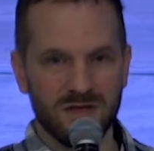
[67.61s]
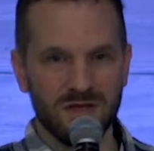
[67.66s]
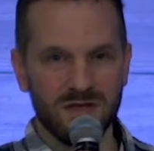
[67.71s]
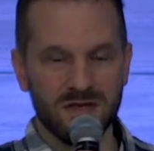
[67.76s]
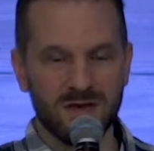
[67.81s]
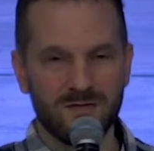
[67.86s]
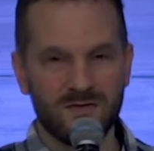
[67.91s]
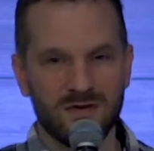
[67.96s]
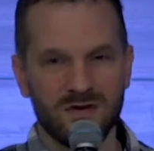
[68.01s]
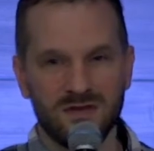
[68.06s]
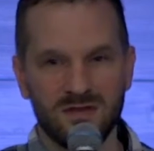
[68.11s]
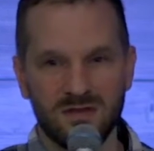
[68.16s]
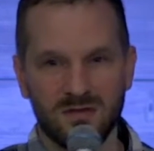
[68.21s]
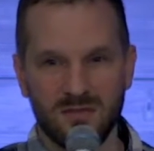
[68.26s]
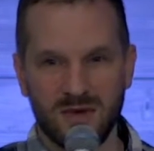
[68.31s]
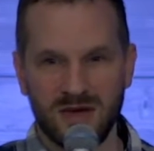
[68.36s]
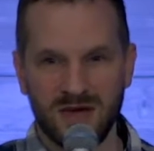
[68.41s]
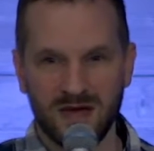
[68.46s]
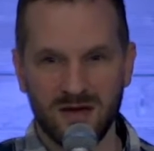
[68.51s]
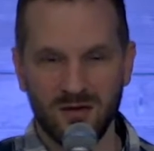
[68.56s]
giving the
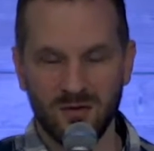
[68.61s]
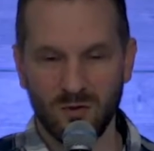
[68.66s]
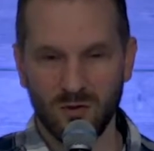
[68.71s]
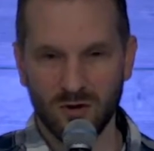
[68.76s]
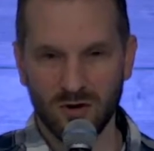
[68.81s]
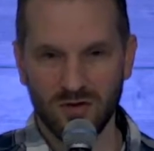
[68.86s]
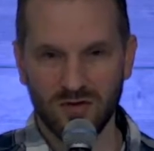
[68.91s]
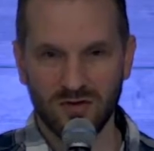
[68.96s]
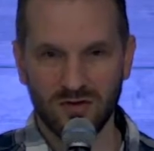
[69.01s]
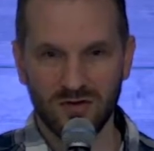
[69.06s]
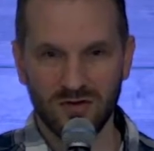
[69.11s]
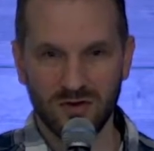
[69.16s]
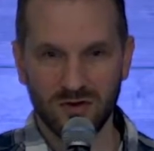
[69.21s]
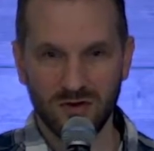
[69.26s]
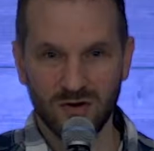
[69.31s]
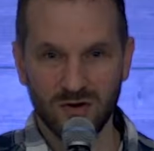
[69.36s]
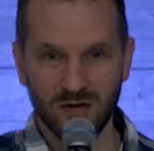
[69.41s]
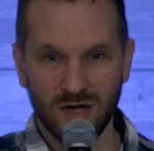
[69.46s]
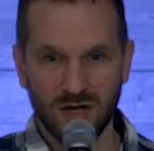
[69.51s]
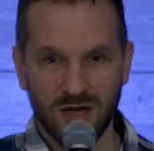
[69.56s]
man work to
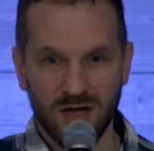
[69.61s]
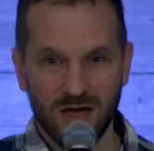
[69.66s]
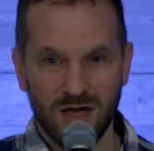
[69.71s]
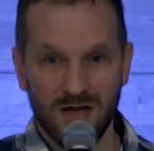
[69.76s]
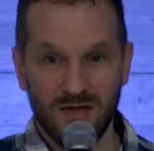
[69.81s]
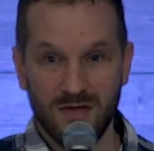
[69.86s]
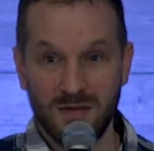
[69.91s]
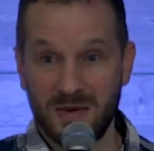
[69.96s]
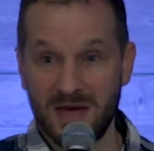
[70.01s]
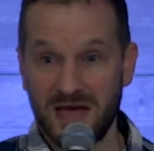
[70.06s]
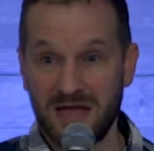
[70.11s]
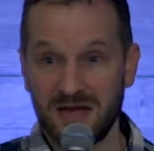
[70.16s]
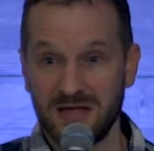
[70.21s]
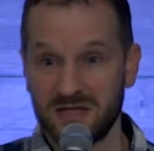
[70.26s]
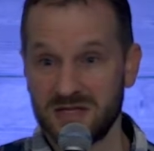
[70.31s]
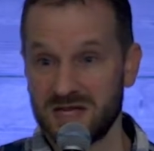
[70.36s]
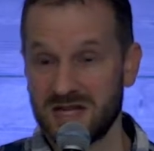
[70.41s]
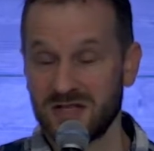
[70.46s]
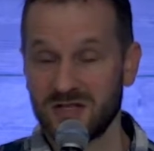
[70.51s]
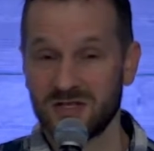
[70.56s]
do and the man
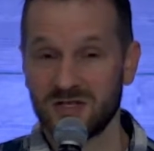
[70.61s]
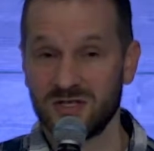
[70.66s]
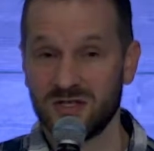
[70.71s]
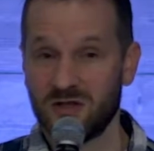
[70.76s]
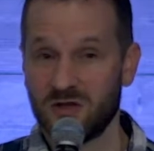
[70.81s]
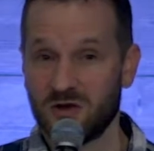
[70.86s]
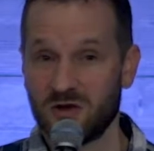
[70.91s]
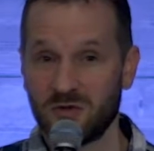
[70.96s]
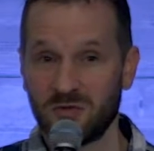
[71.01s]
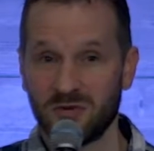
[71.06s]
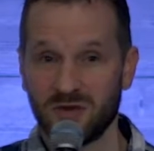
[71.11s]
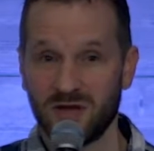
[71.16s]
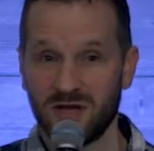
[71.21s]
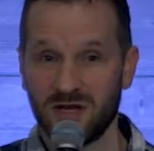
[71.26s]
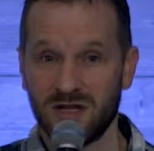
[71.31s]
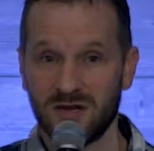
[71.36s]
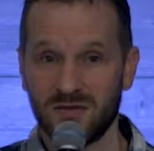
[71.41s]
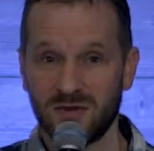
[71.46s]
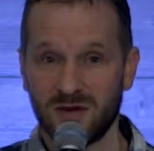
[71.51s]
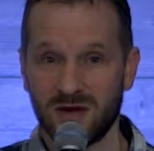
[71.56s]
is not sitting there
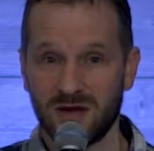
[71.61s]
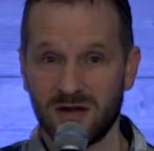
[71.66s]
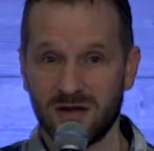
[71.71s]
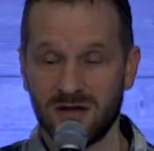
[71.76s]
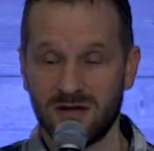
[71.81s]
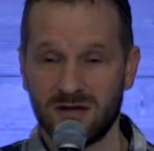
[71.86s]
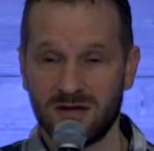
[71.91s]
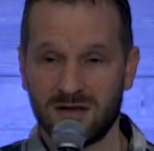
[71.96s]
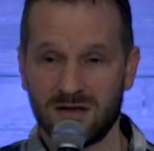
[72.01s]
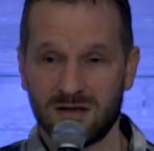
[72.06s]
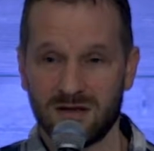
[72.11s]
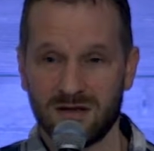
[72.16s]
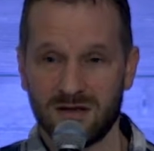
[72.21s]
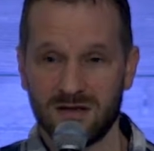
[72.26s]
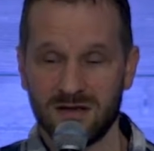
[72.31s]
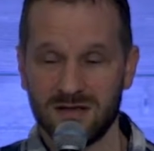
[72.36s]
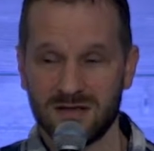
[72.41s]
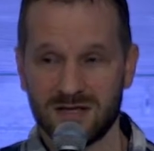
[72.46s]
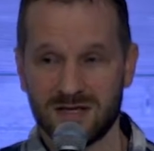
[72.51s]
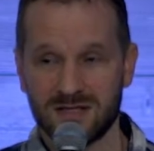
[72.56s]
complaining about it
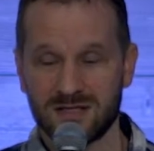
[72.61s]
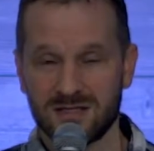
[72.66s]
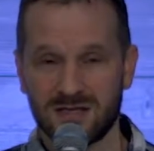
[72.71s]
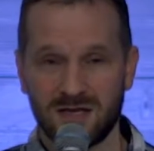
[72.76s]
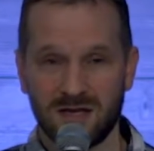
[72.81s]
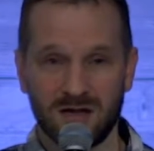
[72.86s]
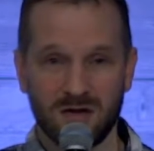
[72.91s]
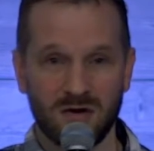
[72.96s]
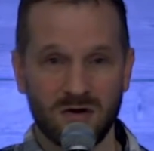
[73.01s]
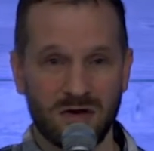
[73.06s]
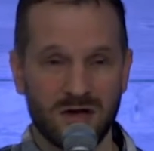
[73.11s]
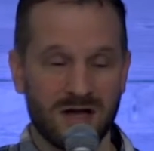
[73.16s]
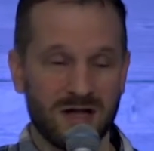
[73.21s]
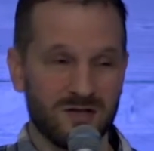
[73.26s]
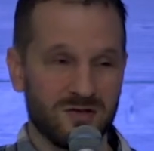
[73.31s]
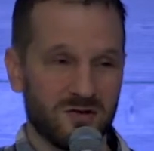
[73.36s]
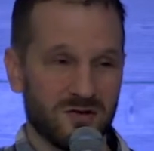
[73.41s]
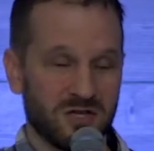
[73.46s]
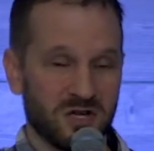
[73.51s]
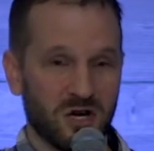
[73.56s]
he's not saying, "Oh
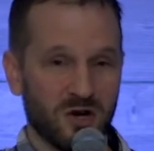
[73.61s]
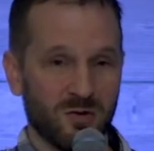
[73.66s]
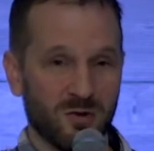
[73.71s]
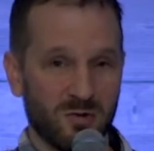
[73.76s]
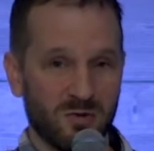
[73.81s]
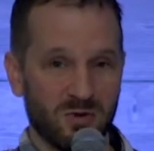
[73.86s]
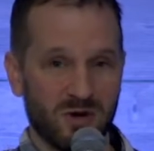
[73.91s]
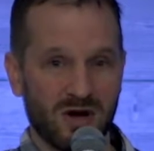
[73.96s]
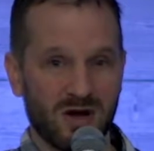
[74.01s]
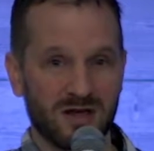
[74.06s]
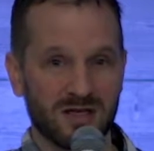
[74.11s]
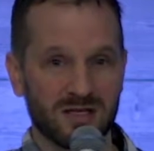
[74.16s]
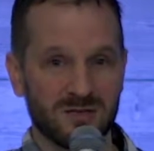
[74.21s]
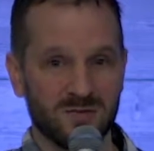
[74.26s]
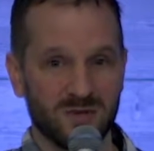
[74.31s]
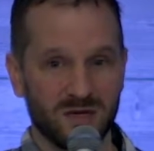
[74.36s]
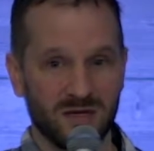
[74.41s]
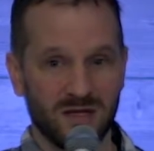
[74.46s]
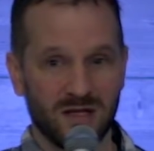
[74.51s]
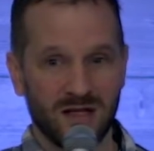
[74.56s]
God, you're a terrible boss,"
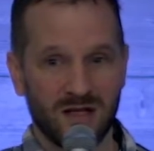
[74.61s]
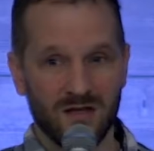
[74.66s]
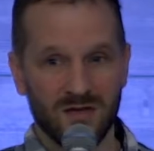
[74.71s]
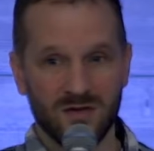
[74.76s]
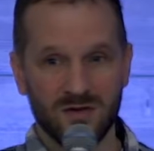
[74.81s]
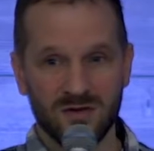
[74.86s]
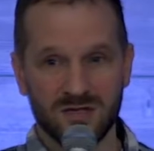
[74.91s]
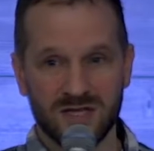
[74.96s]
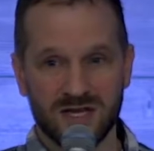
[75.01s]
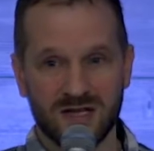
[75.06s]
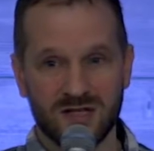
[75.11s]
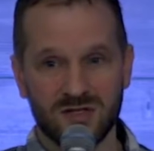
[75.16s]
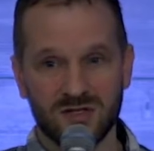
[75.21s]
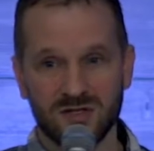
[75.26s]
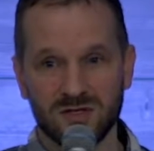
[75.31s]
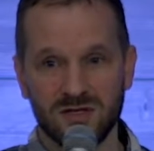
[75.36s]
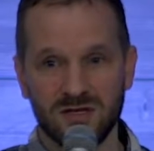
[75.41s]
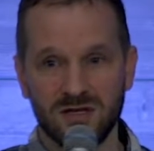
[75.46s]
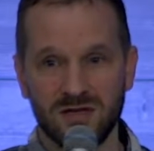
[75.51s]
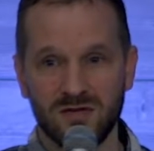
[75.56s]
but there is
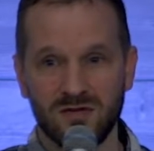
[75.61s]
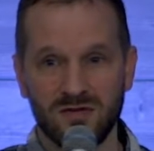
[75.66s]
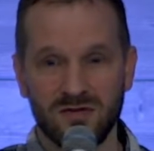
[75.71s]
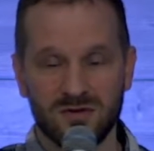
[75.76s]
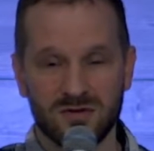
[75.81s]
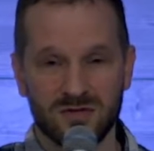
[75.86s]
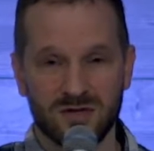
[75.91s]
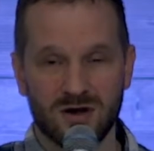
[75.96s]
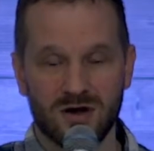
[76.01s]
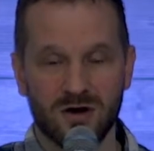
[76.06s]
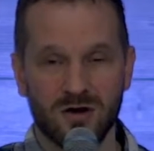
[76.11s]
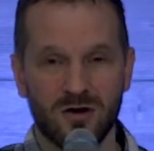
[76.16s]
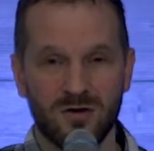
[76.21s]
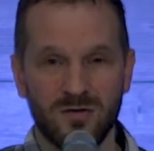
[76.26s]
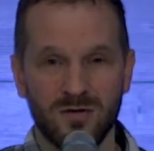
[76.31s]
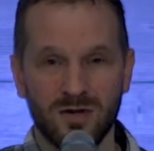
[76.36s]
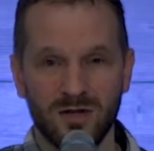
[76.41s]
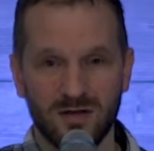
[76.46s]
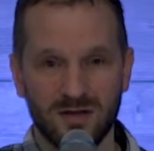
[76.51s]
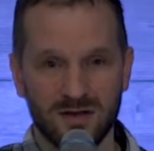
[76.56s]
actually there's a
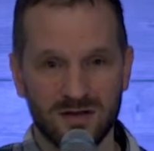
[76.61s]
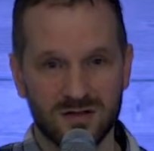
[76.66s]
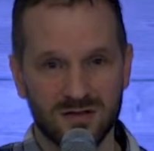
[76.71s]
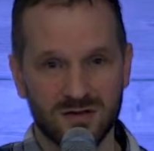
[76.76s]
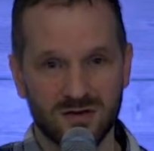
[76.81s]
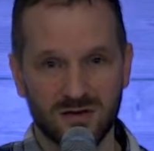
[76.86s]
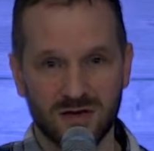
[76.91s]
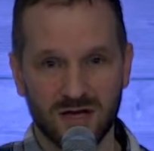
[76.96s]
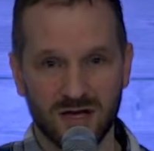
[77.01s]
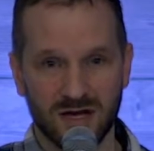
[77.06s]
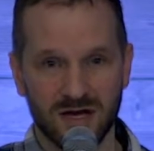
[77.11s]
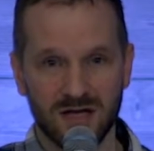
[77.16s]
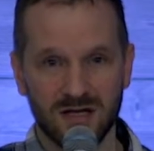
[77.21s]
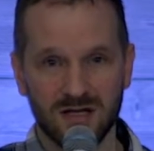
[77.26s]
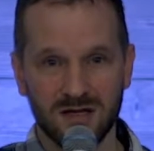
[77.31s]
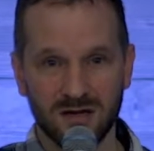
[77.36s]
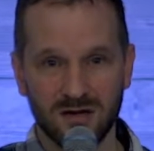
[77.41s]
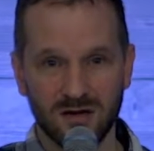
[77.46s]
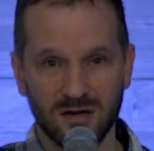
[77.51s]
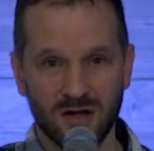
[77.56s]
harmony that's going on
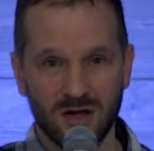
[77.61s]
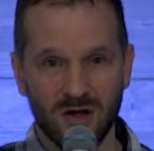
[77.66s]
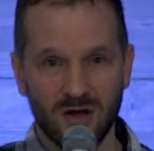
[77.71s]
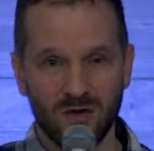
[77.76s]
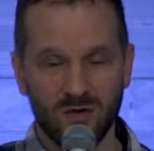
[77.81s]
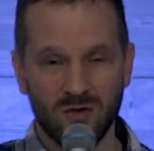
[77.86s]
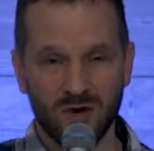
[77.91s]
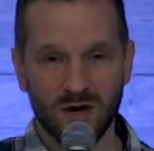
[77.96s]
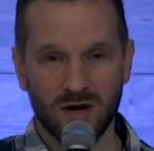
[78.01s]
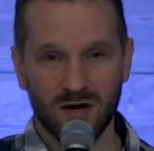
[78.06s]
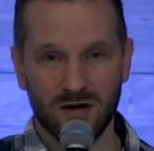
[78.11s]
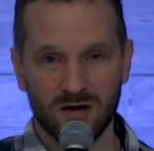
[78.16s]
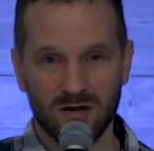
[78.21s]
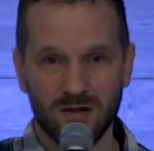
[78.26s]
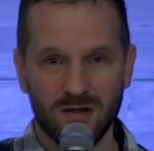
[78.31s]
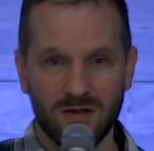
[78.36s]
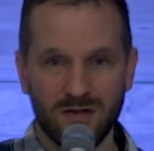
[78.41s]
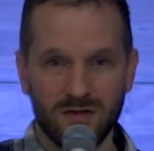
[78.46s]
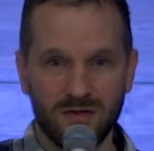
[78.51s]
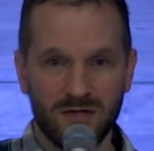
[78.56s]
here where
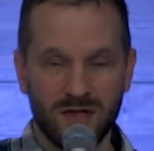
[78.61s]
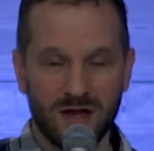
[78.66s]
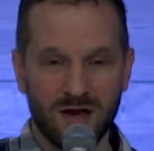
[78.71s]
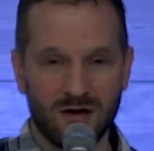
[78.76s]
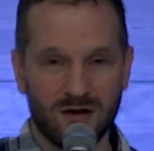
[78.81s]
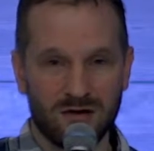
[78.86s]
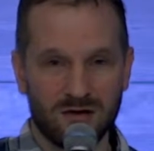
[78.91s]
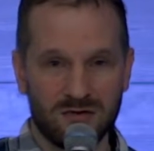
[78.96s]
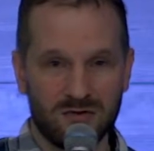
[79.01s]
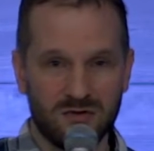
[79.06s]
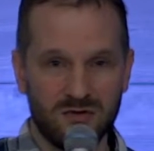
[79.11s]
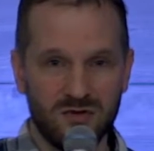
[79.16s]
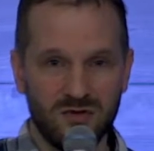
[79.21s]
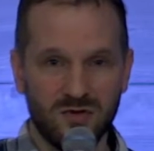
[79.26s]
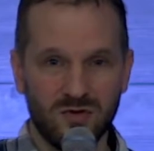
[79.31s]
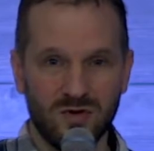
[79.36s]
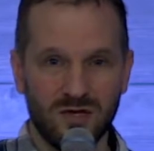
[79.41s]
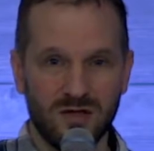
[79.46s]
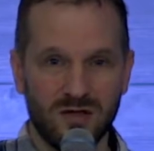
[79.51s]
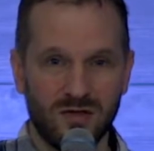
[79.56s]
they are
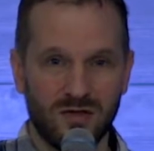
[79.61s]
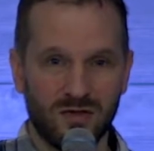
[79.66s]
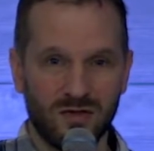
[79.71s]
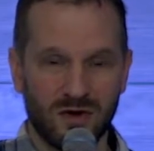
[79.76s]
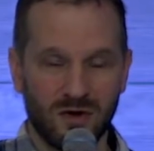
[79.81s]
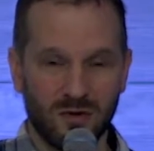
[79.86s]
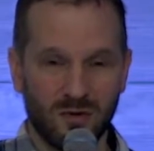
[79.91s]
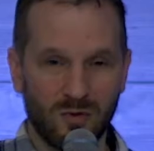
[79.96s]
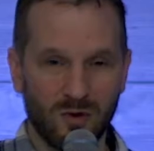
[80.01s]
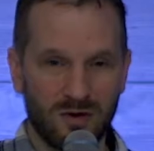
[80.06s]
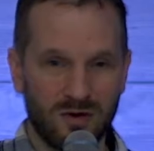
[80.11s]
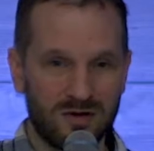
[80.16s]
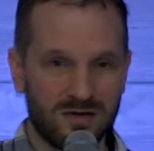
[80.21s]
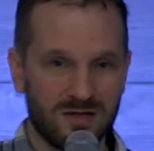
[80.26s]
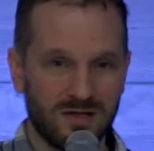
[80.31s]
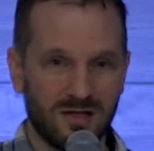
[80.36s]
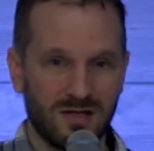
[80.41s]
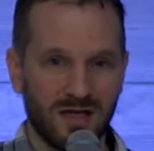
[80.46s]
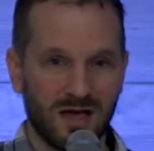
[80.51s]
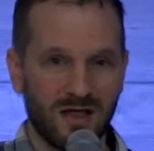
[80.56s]
doing their work
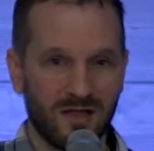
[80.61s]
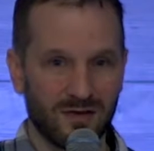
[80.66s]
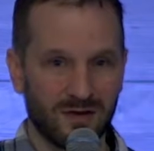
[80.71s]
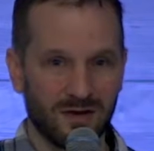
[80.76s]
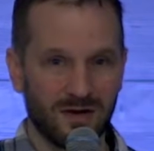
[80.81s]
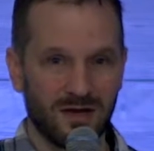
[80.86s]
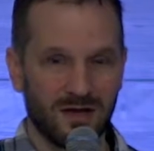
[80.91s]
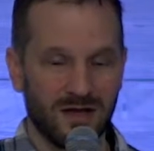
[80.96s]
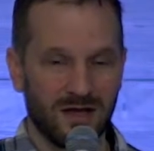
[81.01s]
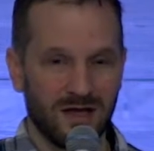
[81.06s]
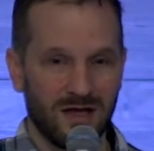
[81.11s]
together,